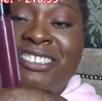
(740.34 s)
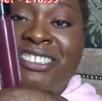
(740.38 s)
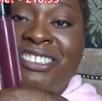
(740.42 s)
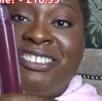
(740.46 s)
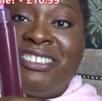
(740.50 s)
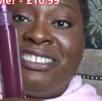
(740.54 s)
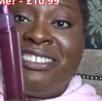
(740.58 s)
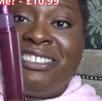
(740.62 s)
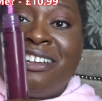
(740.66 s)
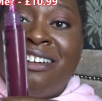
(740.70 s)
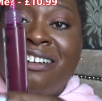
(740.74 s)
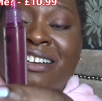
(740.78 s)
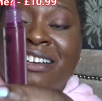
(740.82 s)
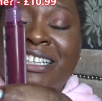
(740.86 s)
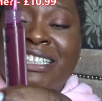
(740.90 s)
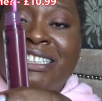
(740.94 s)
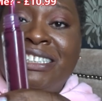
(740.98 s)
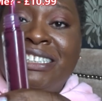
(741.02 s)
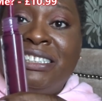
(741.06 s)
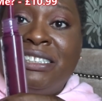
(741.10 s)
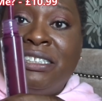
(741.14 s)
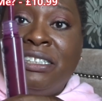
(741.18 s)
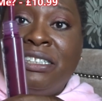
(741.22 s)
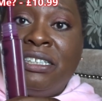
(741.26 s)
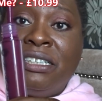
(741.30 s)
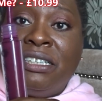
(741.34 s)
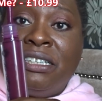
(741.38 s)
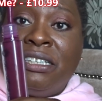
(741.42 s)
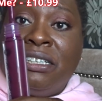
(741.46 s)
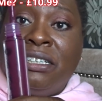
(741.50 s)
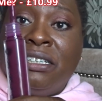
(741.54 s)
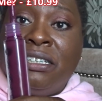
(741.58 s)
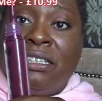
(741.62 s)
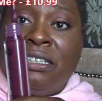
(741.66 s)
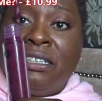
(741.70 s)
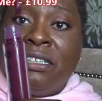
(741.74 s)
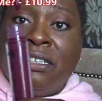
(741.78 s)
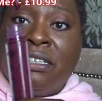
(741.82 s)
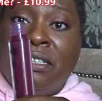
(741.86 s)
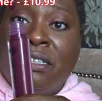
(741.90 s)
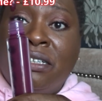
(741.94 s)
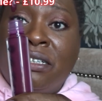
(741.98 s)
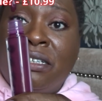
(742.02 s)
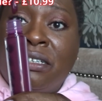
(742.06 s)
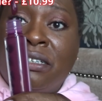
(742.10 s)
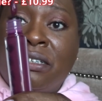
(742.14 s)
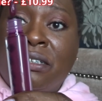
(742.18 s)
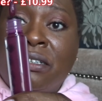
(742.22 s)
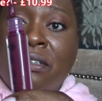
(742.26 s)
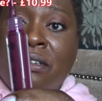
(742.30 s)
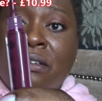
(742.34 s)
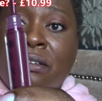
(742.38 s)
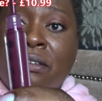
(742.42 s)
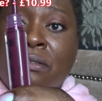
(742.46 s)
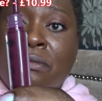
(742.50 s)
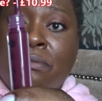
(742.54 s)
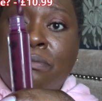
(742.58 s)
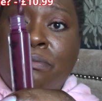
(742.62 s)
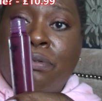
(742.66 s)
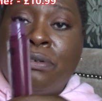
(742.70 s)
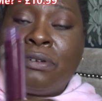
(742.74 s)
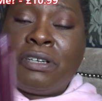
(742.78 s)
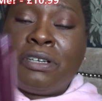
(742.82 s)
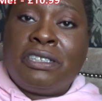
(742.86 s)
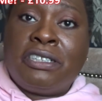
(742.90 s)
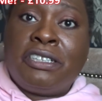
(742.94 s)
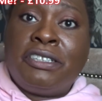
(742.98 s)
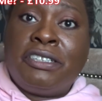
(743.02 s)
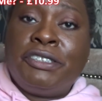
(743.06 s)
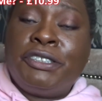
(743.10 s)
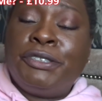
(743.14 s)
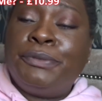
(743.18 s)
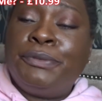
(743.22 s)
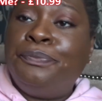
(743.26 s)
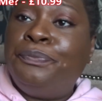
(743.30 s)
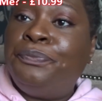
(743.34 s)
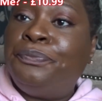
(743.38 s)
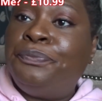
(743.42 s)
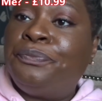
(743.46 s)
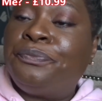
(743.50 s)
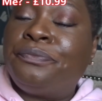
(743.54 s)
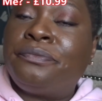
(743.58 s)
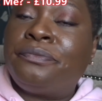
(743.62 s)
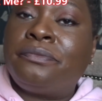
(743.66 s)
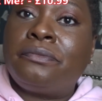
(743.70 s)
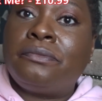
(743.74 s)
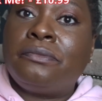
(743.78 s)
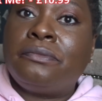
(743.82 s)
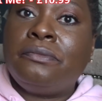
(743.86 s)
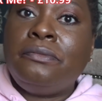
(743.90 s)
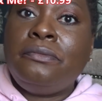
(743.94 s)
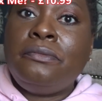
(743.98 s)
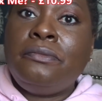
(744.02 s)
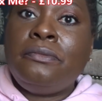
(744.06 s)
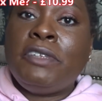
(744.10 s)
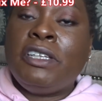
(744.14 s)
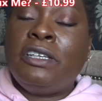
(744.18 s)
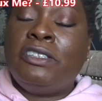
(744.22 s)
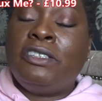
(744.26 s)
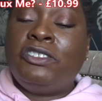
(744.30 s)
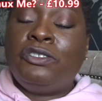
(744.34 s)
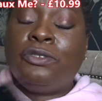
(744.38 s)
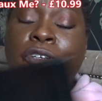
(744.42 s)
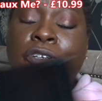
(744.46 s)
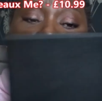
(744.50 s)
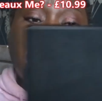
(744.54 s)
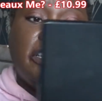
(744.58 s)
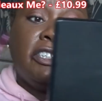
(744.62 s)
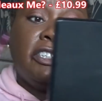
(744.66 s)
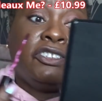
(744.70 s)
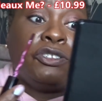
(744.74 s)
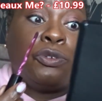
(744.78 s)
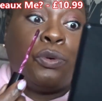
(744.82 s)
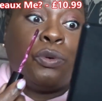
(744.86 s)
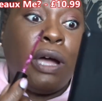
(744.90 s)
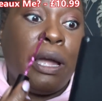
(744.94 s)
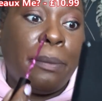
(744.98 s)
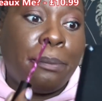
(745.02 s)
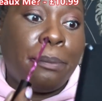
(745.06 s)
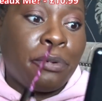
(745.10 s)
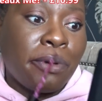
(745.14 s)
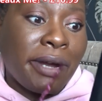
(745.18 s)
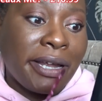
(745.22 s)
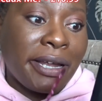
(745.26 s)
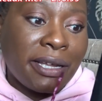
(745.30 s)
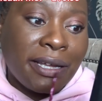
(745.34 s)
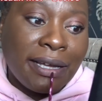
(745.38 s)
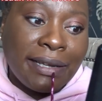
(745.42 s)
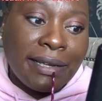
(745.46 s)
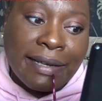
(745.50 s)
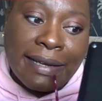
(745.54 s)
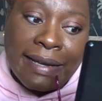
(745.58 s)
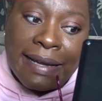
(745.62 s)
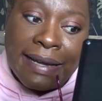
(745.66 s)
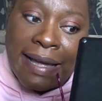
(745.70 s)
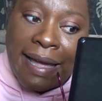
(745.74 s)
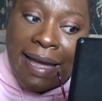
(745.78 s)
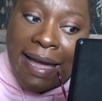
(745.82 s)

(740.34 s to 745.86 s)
size product. Let's try this, it's quite a bright colour.